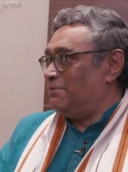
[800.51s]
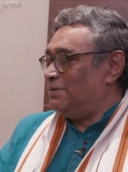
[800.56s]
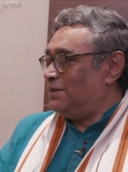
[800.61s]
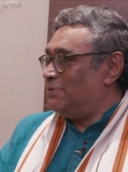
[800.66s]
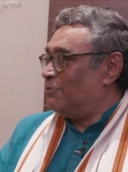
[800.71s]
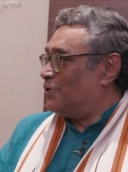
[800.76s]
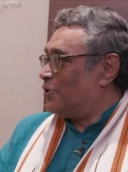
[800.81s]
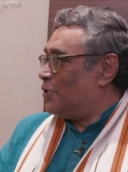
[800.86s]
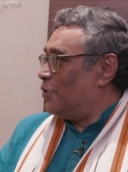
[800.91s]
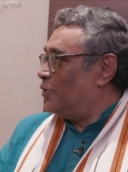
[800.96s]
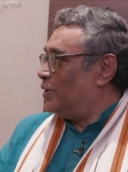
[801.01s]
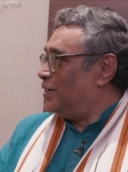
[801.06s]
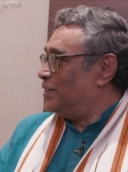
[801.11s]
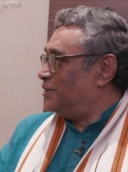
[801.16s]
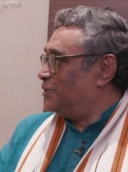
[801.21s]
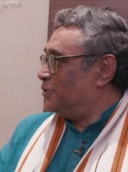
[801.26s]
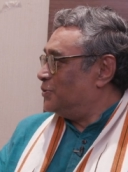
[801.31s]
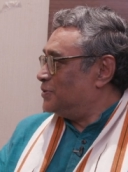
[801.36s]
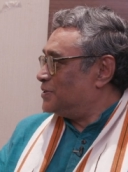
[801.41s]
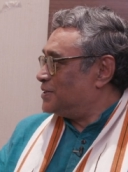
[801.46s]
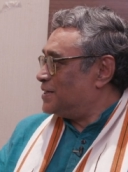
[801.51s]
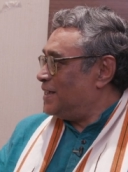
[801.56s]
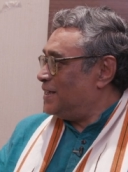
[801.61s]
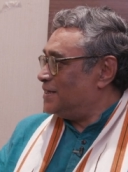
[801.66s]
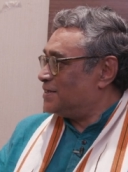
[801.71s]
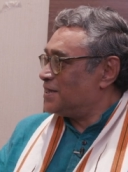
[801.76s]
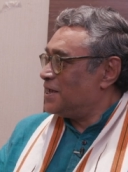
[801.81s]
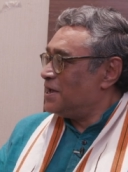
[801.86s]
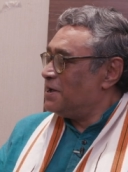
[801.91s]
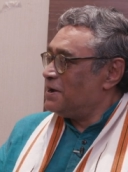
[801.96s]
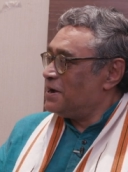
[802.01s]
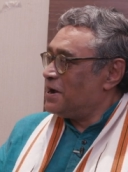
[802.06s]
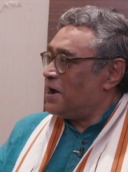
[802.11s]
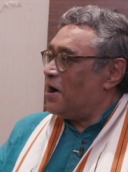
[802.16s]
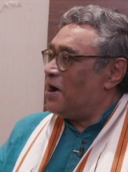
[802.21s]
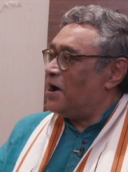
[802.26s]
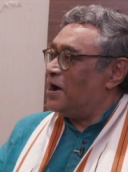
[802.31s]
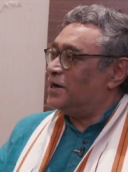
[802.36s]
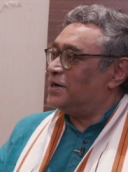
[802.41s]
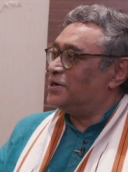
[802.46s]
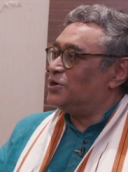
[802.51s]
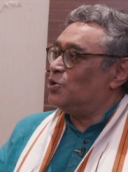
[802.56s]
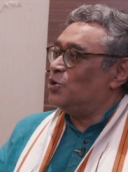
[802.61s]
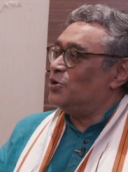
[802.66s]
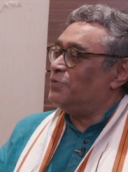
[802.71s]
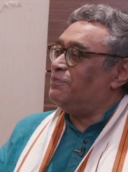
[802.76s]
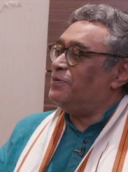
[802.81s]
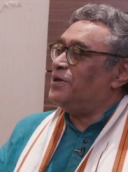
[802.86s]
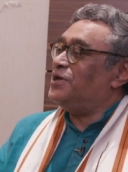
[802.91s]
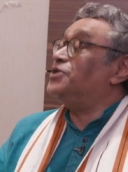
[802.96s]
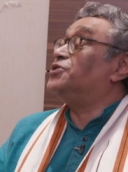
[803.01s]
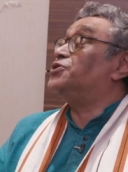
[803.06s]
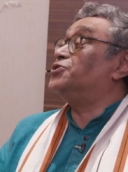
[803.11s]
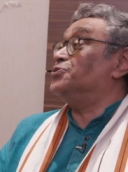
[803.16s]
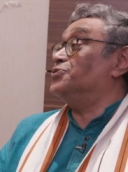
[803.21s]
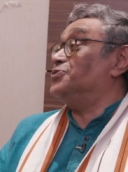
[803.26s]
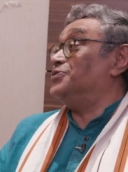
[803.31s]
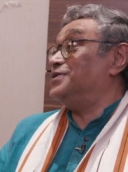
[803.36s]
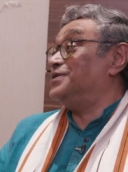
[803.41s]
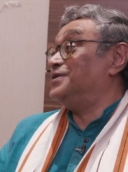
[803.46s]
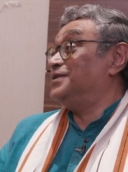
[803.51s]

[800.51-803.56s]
were called in those days, card could be issued.